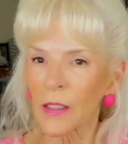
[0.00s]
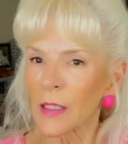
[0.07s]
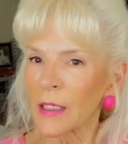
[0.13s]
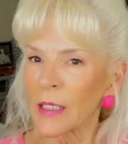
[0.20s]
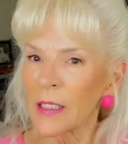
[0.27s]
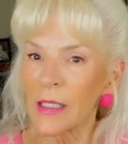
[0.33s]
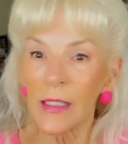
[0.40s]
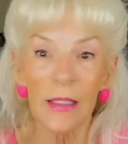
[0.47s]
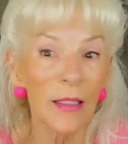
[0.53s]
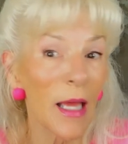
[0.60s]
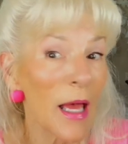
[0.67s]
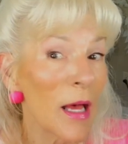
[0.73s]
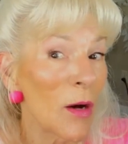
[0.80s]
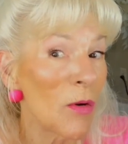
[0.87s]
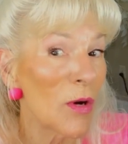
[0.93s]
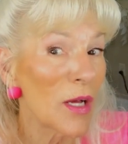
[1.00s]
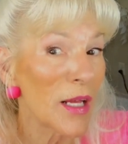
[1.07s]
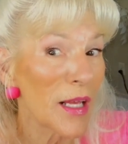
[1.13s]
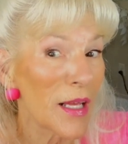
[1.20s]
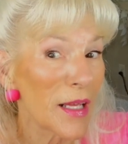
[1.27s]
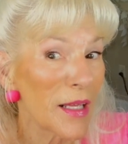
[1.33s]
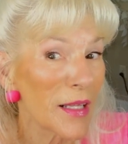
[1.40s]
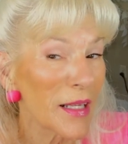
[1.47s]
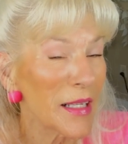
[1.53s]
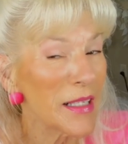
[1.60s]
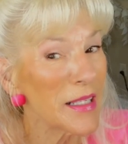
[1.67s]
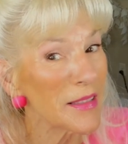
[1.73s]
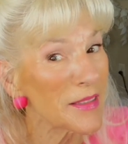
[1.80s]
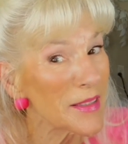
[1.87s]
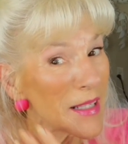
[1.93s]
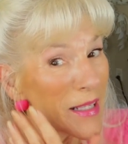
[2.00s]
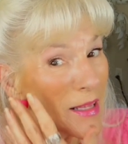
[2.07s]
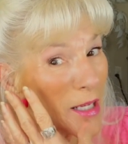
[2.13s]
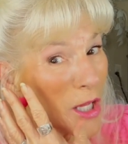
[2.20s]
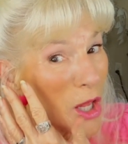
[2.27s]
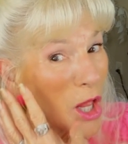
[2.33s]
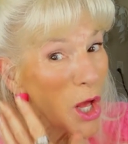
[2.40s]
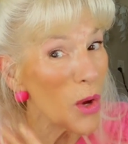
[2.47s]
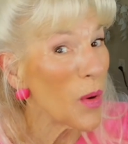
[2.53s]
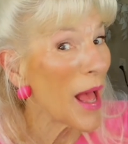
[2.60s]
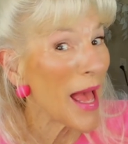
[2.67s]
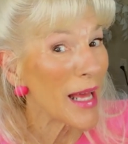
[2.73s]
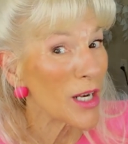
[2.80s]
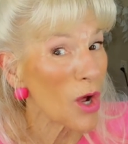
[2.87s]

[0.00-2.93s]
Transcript: can you tell? Can you see the glow at